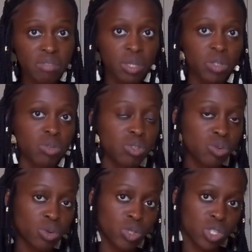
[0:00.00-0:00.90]
of medical
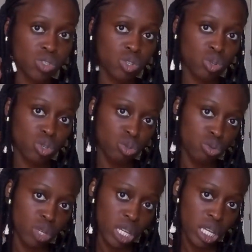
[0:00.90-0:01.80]
school just so
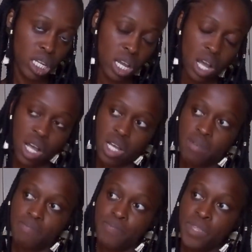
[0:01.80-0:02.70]
you can,
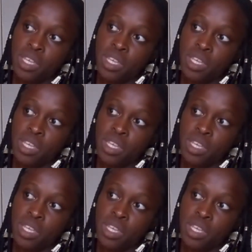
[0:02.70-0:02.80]
um,